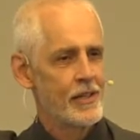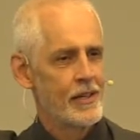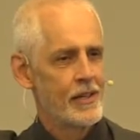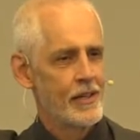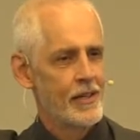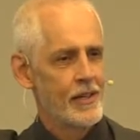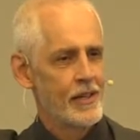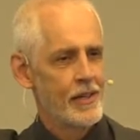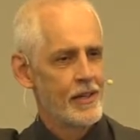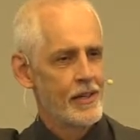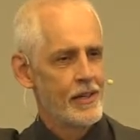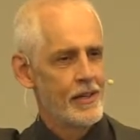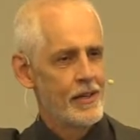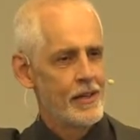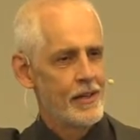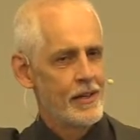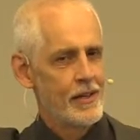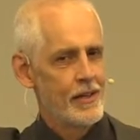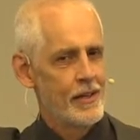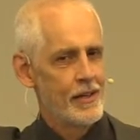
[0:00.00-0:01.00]

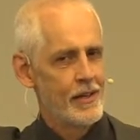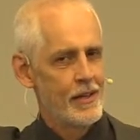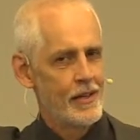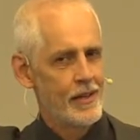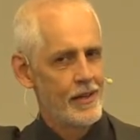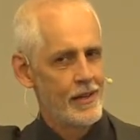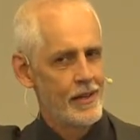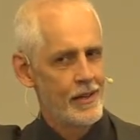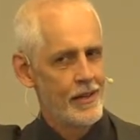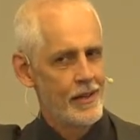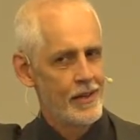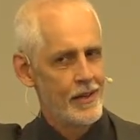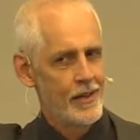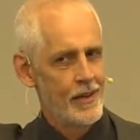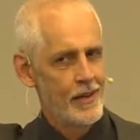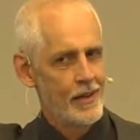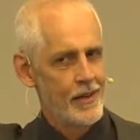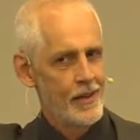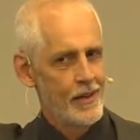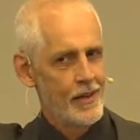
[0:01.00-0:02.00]

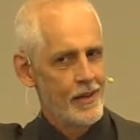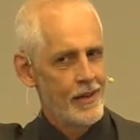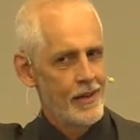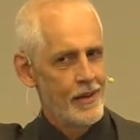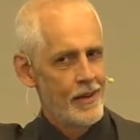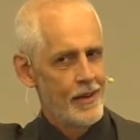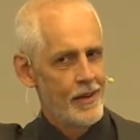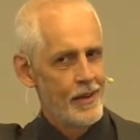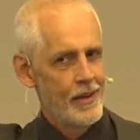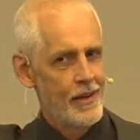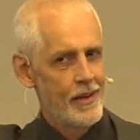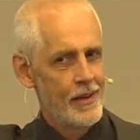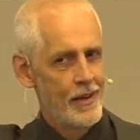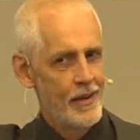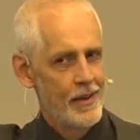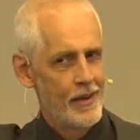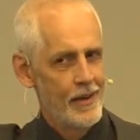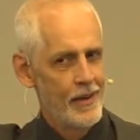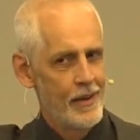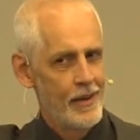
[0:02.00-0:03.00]

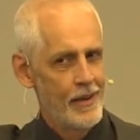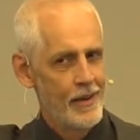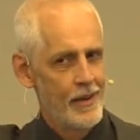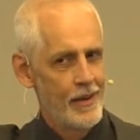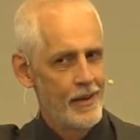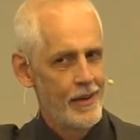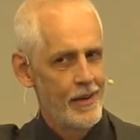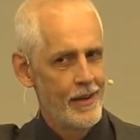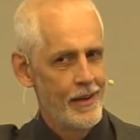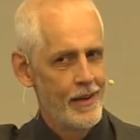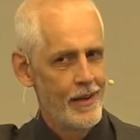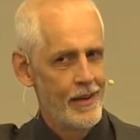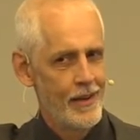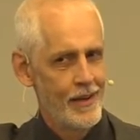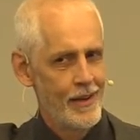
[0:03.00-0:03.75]
(silence)